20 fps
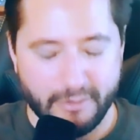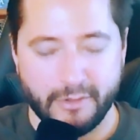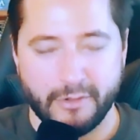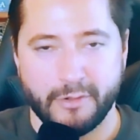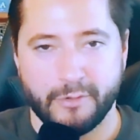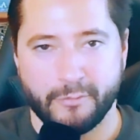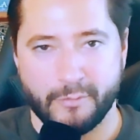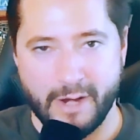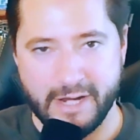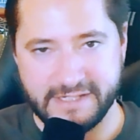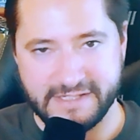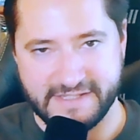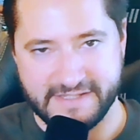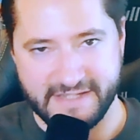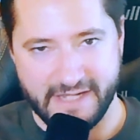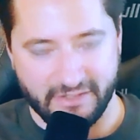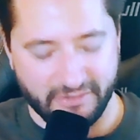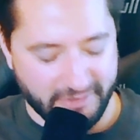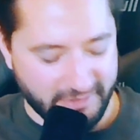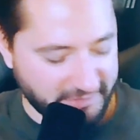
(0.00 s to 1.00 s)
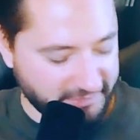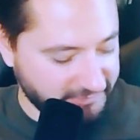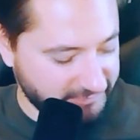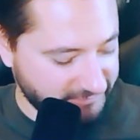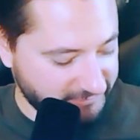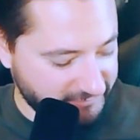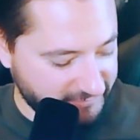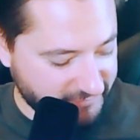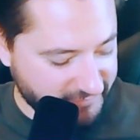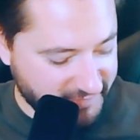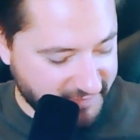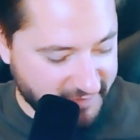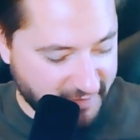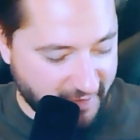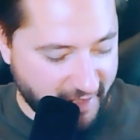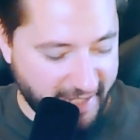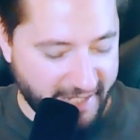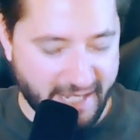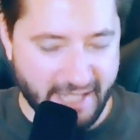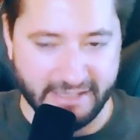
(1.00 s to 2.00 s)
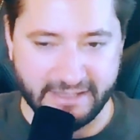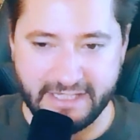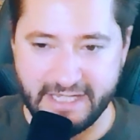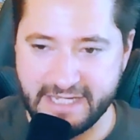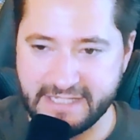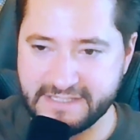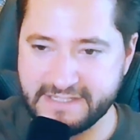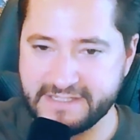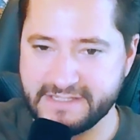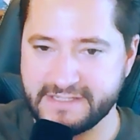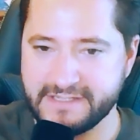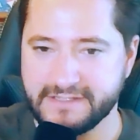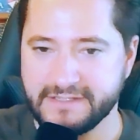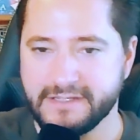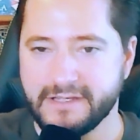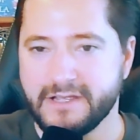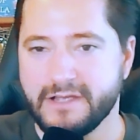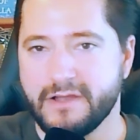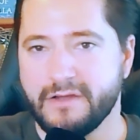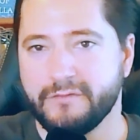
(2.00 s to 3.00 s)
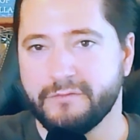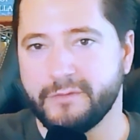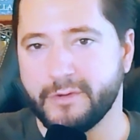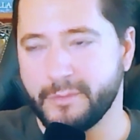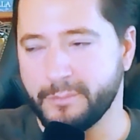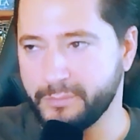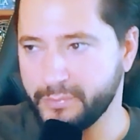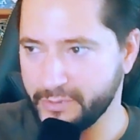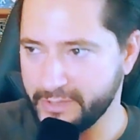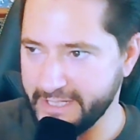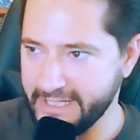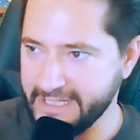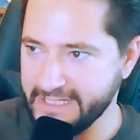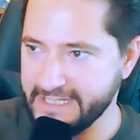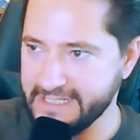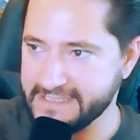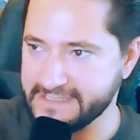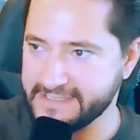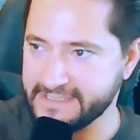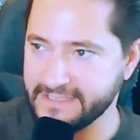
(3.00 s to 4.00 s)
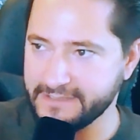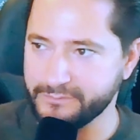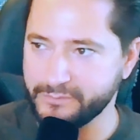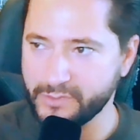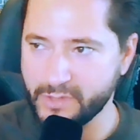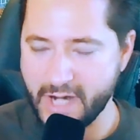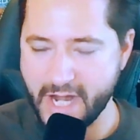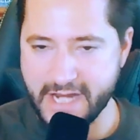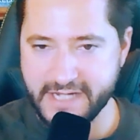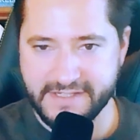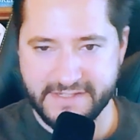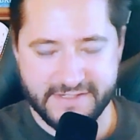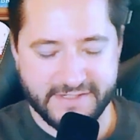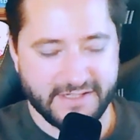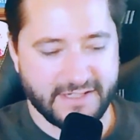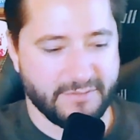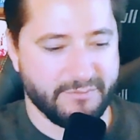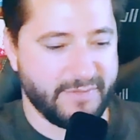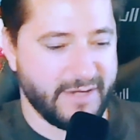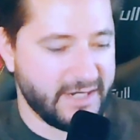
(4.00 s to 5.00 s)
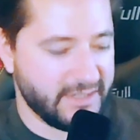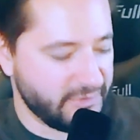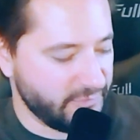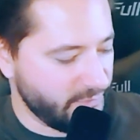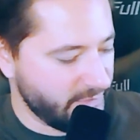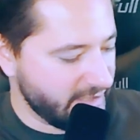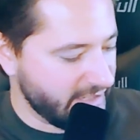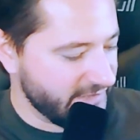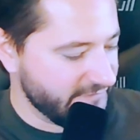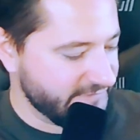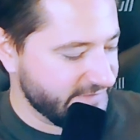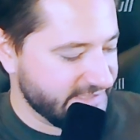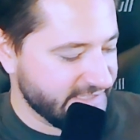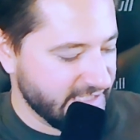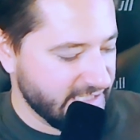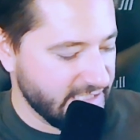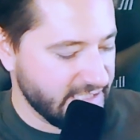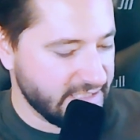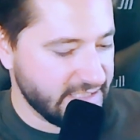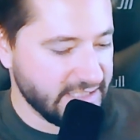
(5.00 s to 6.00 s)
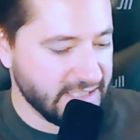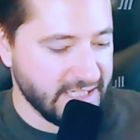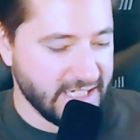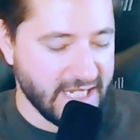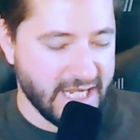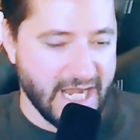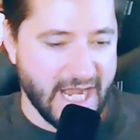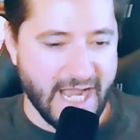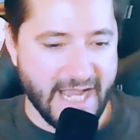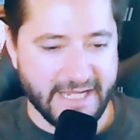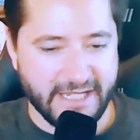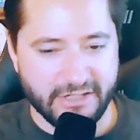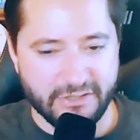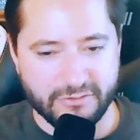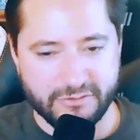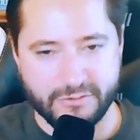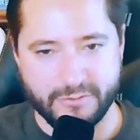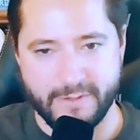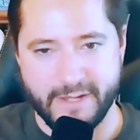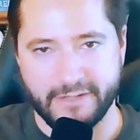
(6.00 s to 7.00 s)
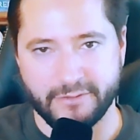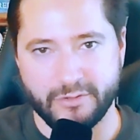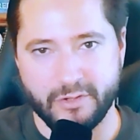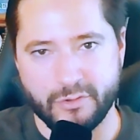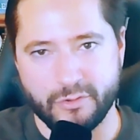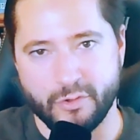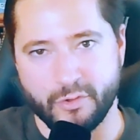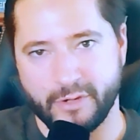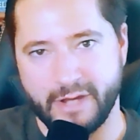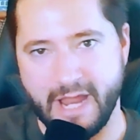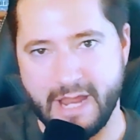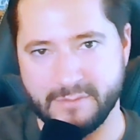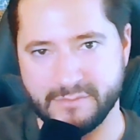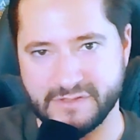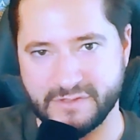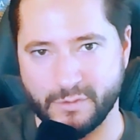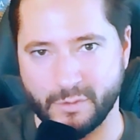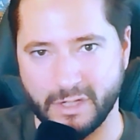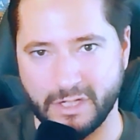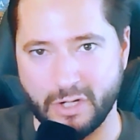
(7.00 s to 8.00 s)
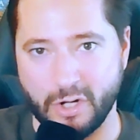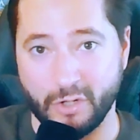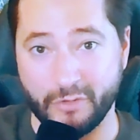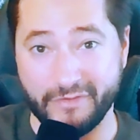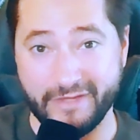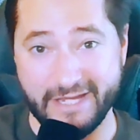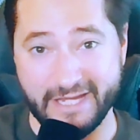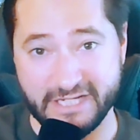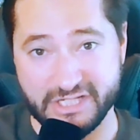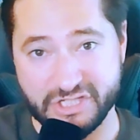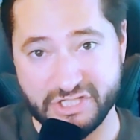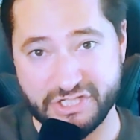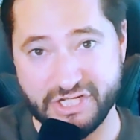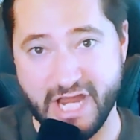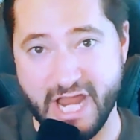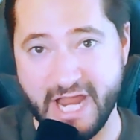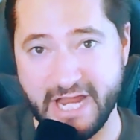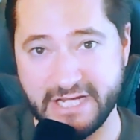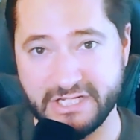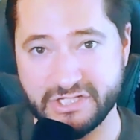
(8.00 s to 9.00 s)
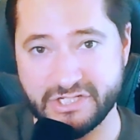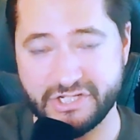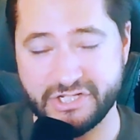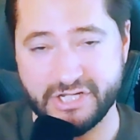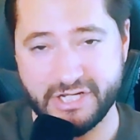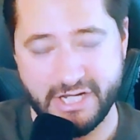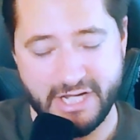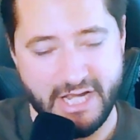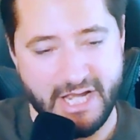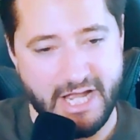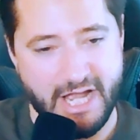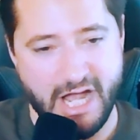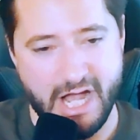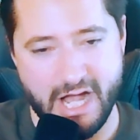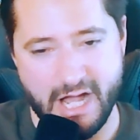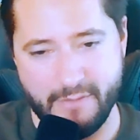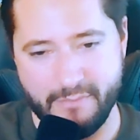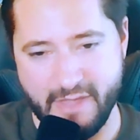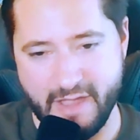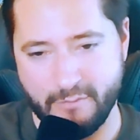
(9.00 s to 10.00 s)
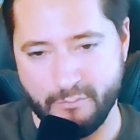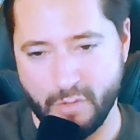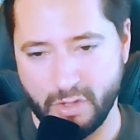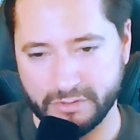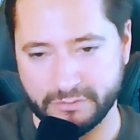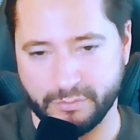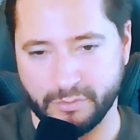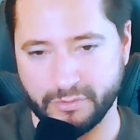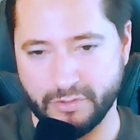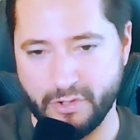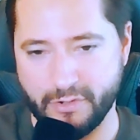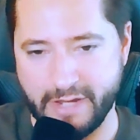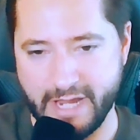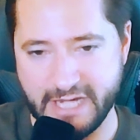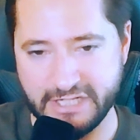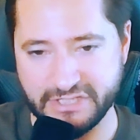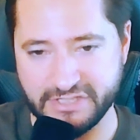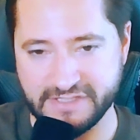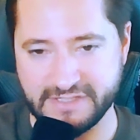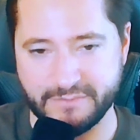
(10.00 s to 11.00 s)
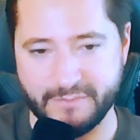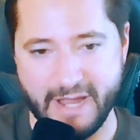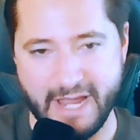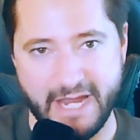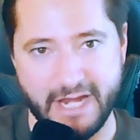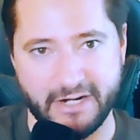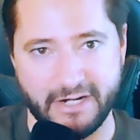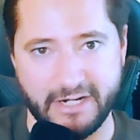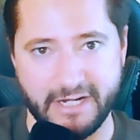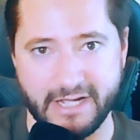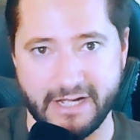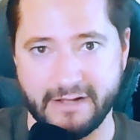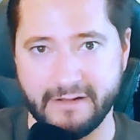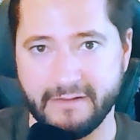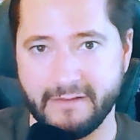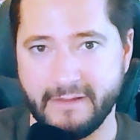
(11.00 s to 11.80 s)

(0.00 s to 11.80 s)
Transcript: right seller. So I got this for a pretty decent price compared to what I've seen. I go to a local game store called The Exchange. They have multiple locations in my area.